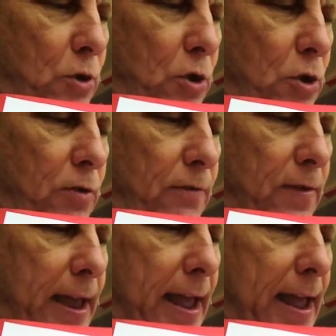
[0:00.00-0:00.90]
curve
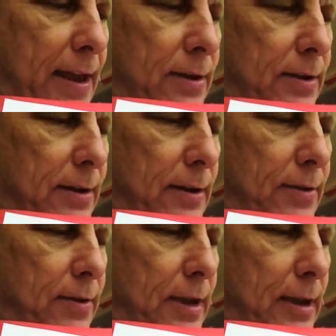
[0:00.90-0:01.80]
and
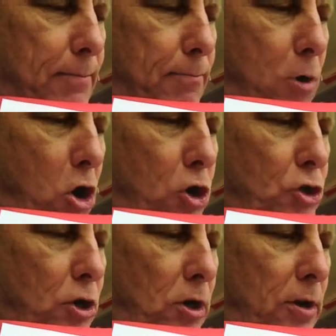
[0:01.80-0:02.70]
the
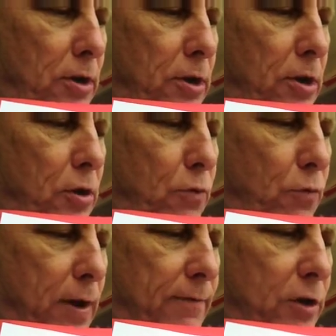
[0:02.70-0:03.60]
marginal
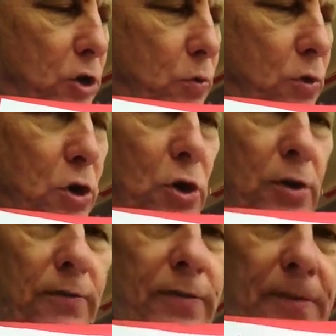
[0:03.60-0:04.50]
revenue
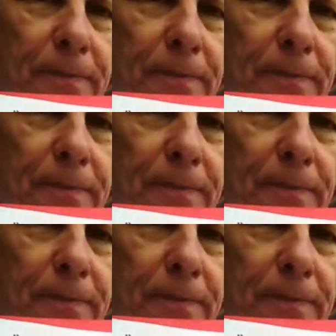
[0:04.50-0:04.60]
curve.